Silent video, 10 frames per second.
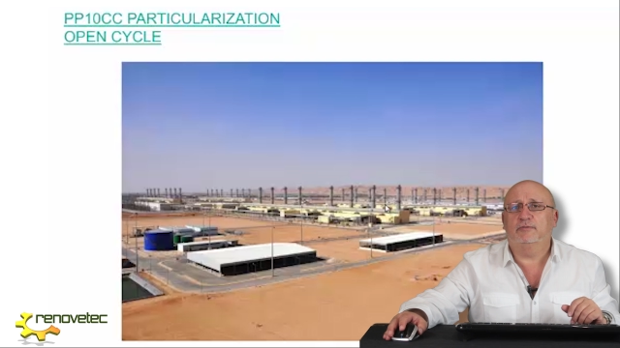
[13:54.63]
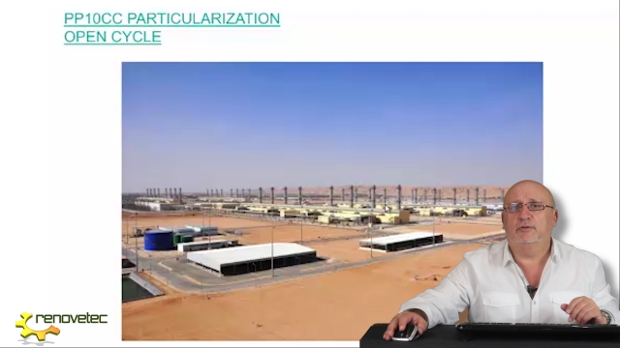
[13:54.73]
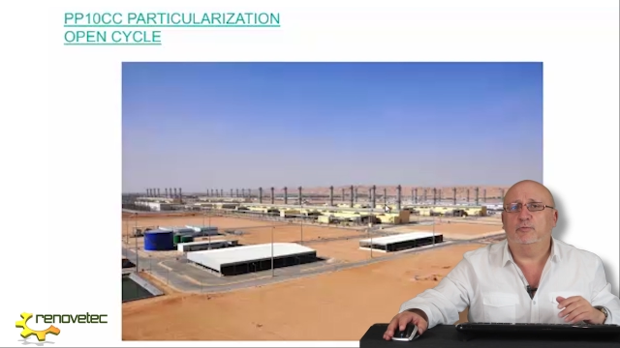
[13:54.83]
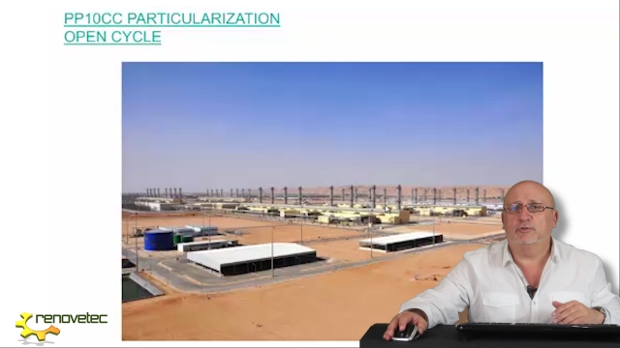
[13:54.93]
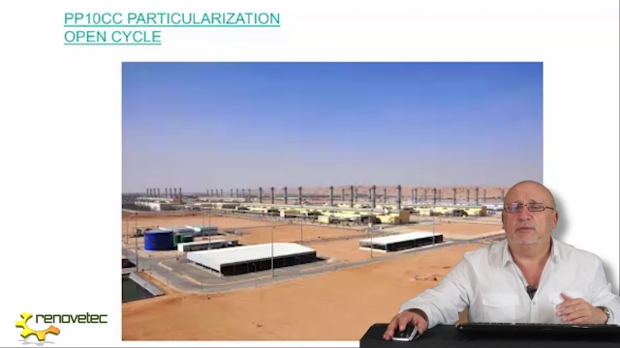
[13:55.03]

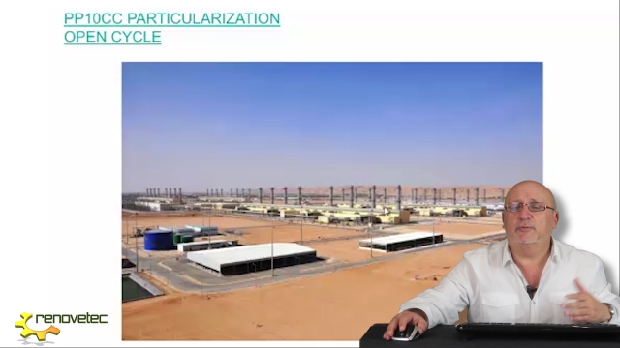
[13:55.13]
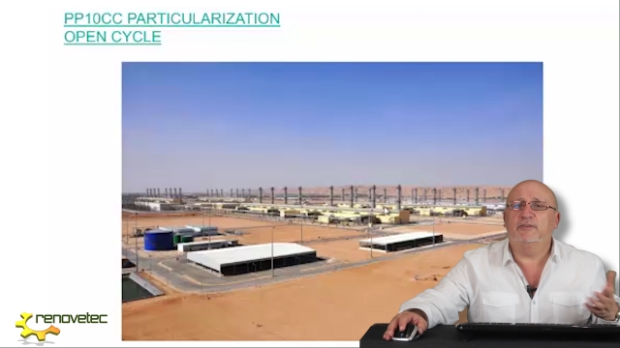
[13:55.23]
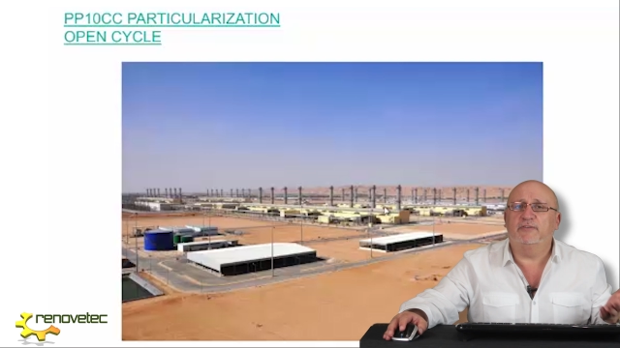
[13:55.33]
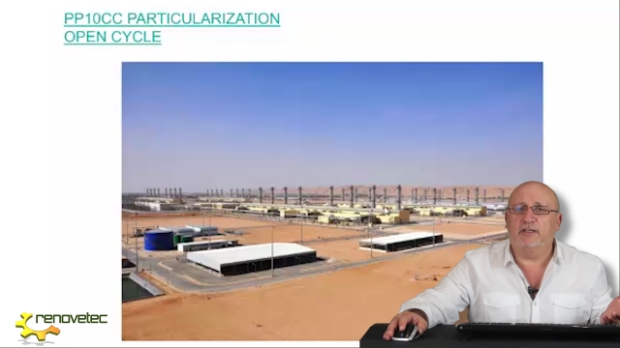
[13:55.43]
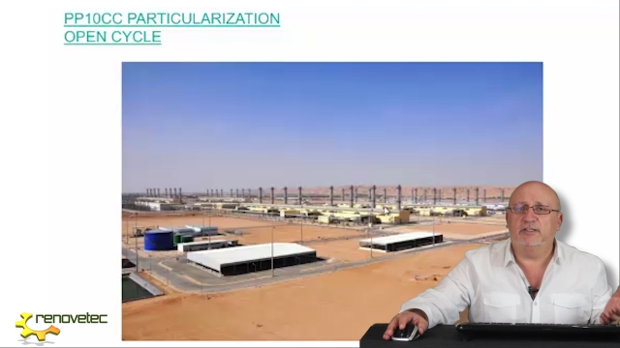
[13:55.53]
there was a
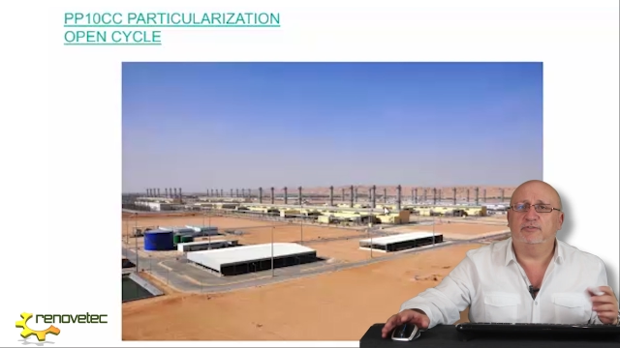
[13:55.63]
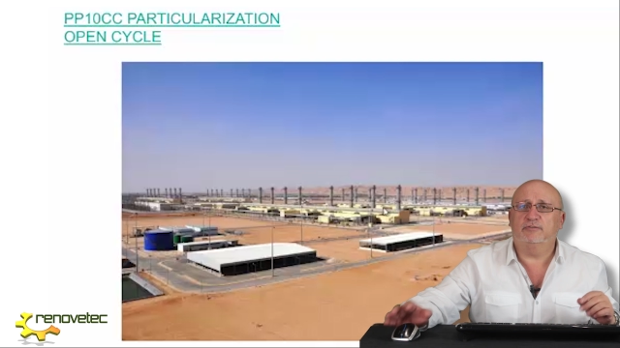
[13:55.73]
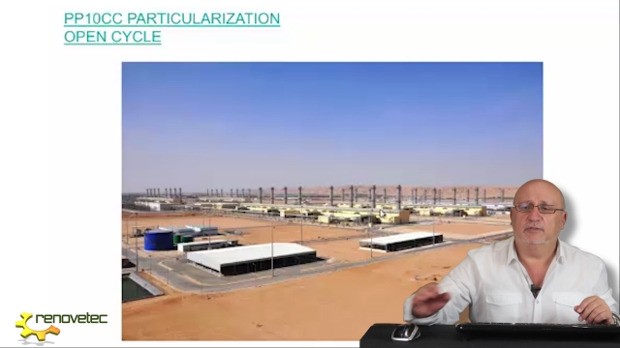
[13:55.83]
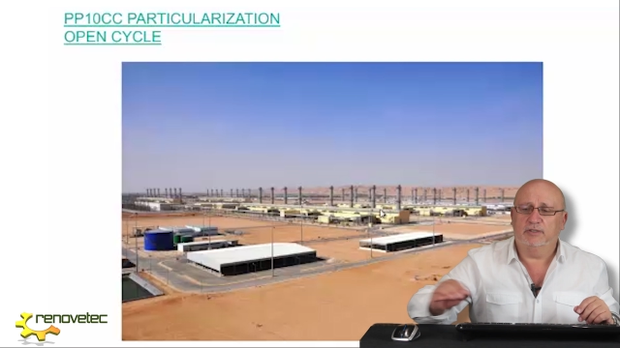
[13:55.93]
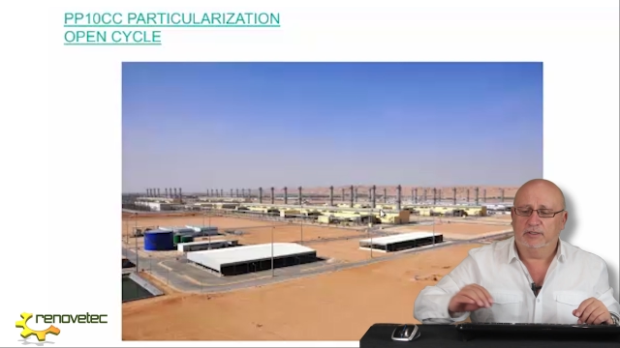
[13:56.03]

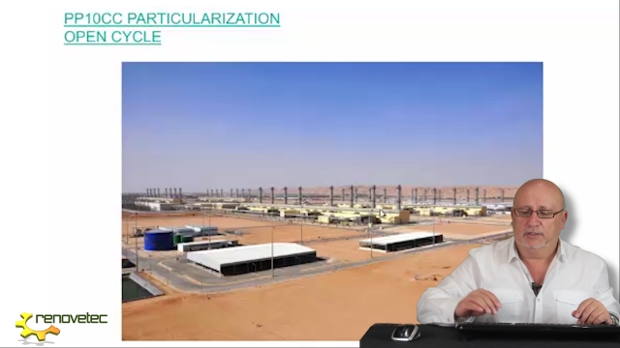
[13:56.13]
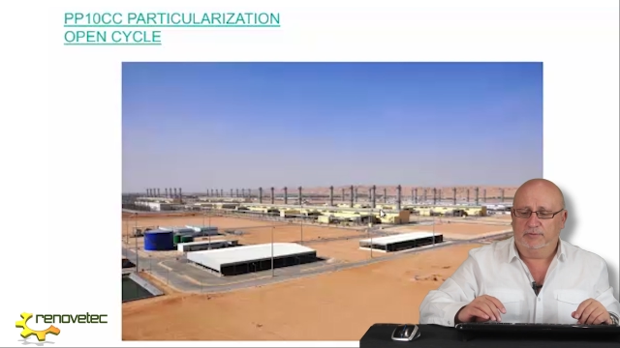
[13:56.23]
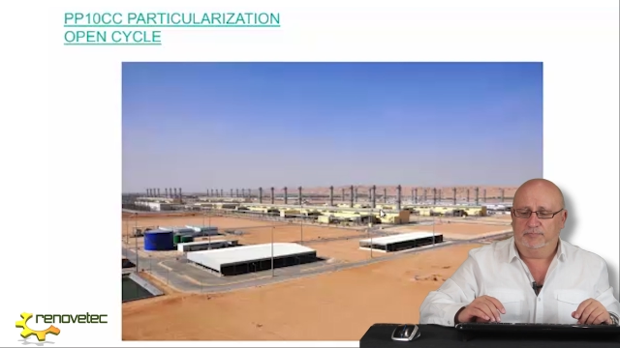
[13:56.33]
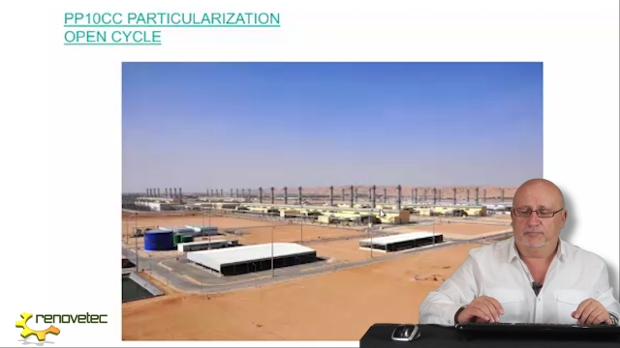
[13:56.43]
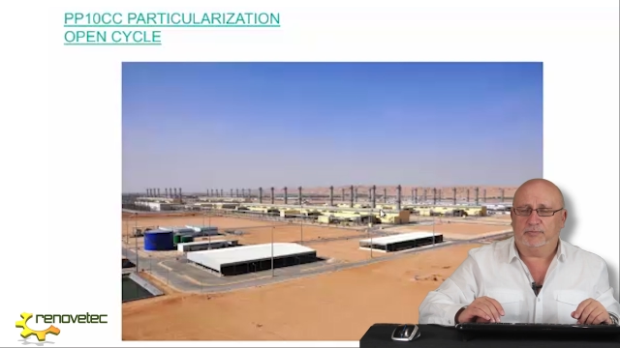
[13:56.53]
modification
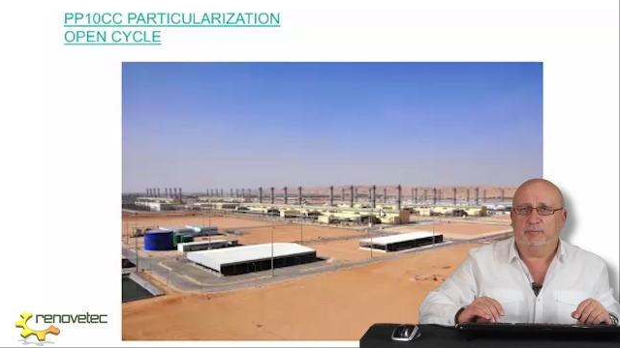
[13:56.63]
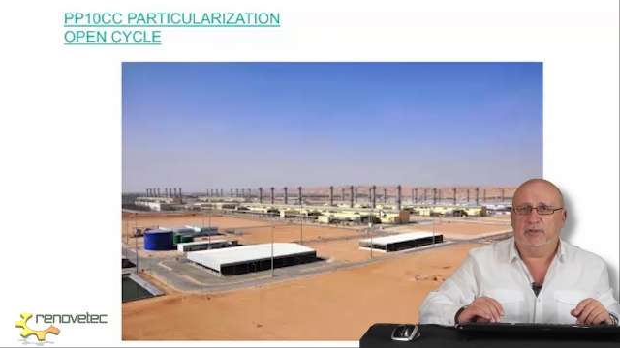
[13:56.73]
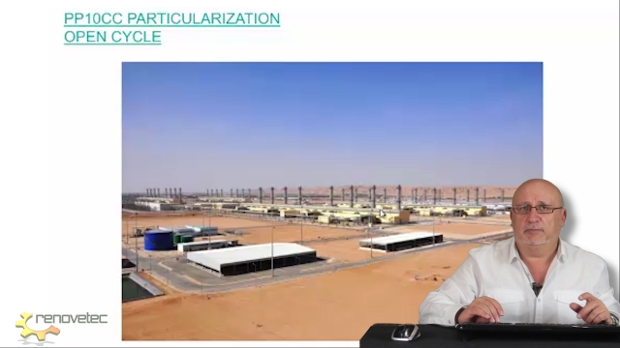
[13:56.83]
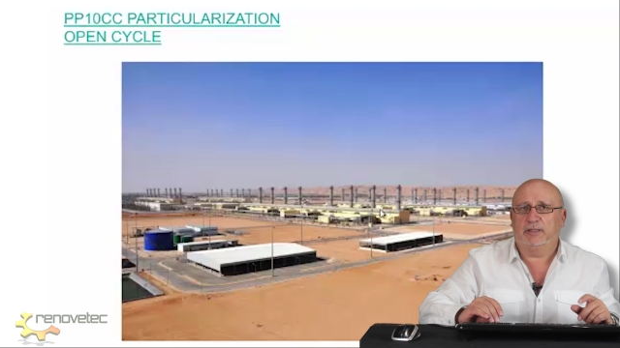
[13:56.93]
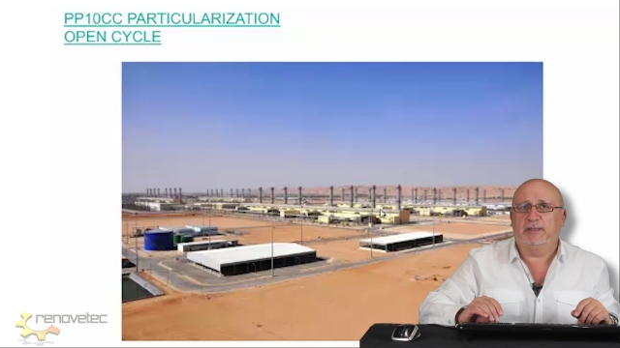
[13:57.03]

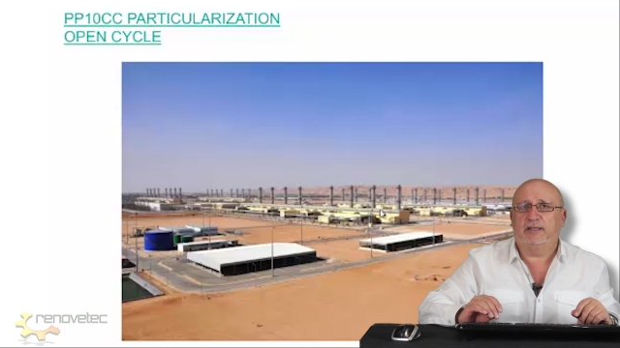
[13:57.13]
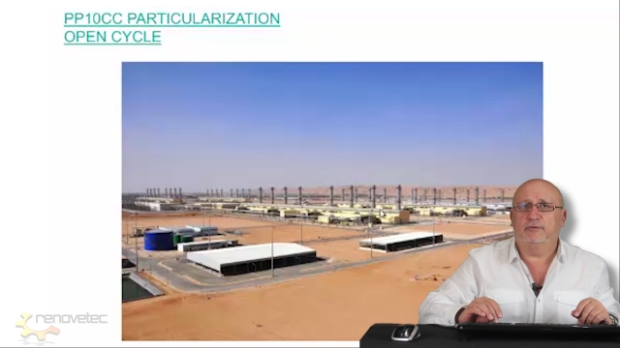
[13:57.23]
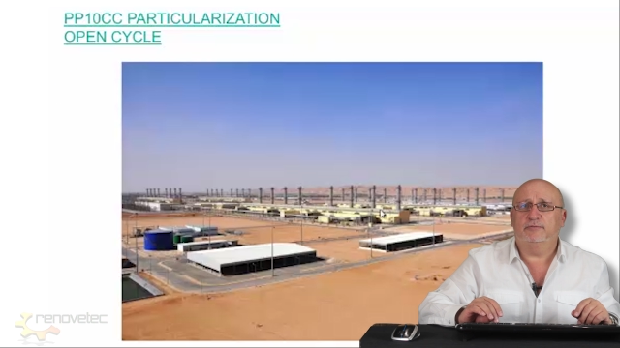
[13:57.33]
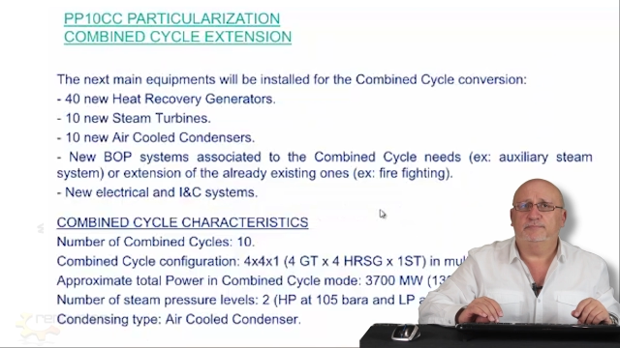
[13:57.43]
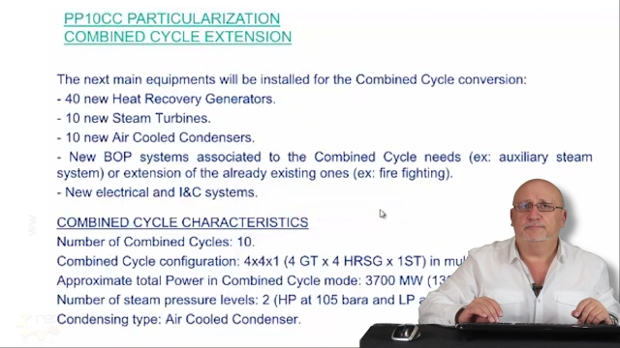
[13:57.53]
made by
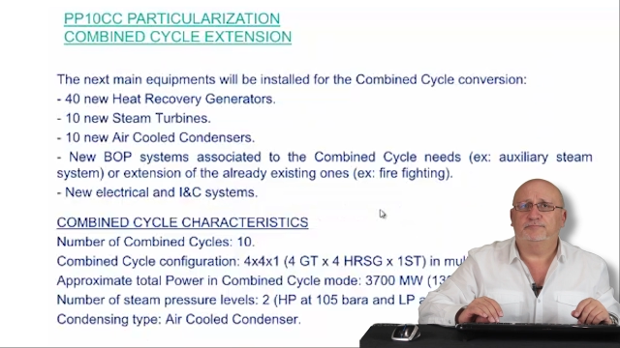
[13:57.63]
Benko.